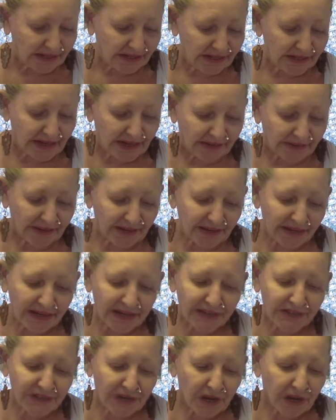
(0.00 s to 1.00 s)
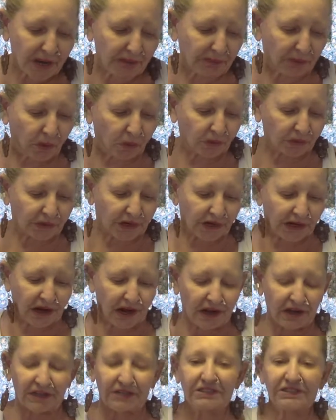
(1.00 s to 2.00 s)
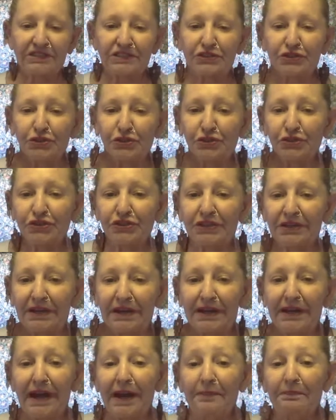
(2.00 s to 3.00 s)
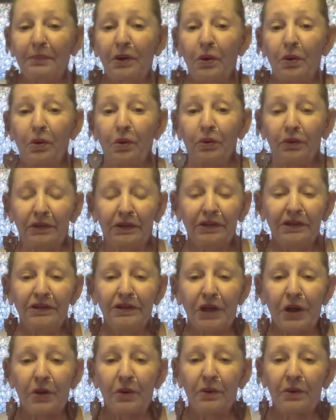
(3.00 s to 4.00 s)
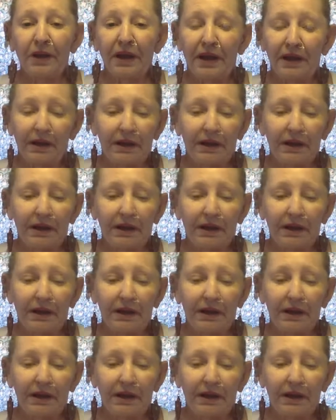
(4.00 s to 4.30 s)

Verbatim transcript: yeah, they need to uphold our Constitution and uphold, you know,